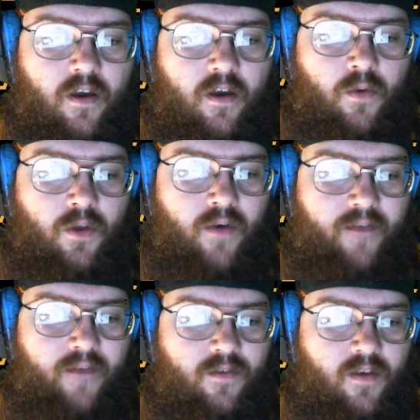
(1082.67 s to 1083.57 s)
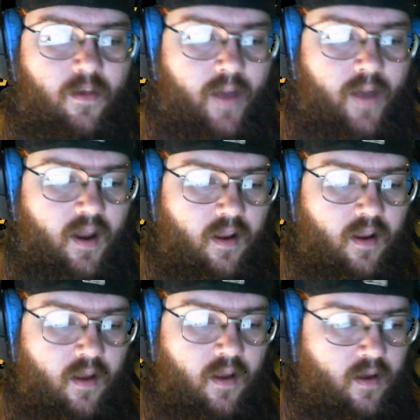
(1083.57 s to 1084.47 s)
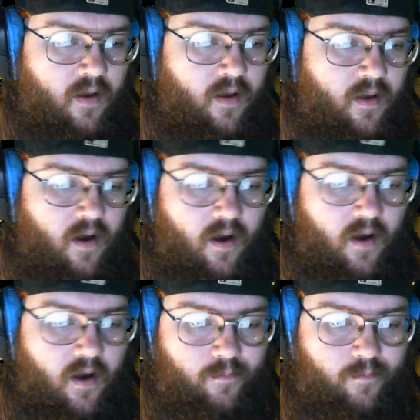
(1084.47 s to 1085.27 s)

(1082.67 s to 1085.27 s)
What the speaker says: you have to think about it. The